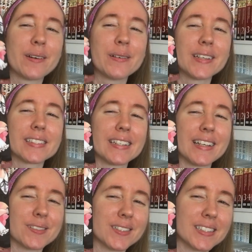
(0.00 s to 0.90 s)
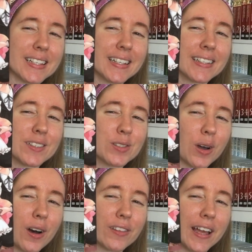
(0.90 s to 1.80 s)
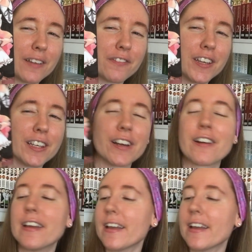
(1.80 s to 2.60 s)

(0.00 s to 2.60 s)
who is an interesting doll-like figure.